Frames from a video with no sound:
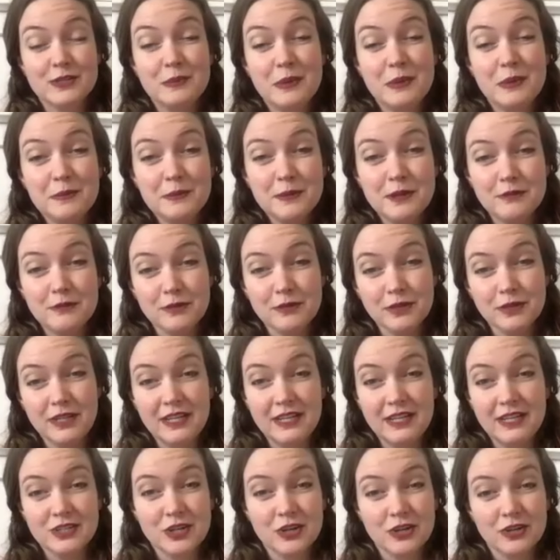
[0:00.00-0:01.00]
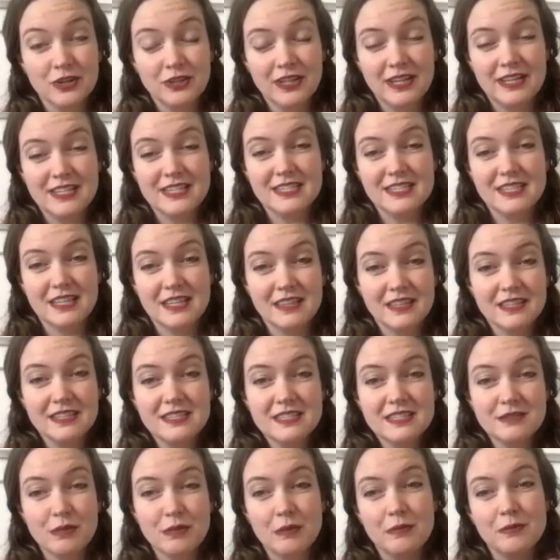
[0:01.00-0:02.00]
people have really internalized that
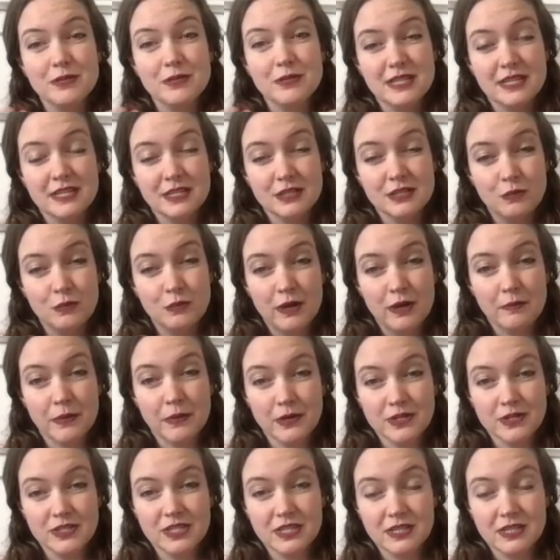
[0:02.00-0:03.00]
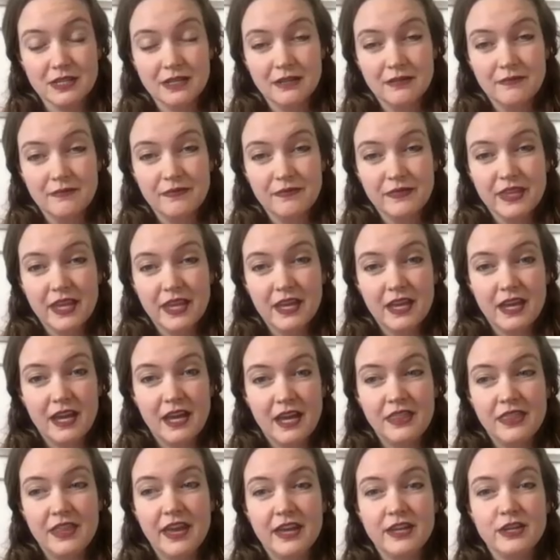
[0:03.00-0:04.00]
this represents one person
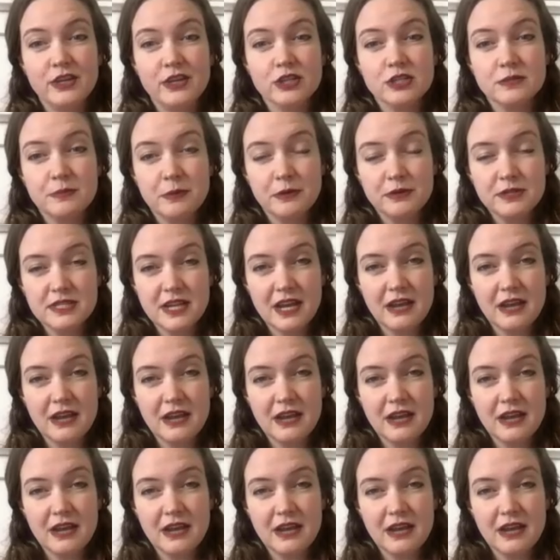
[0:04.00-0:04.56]
and that you're supposed to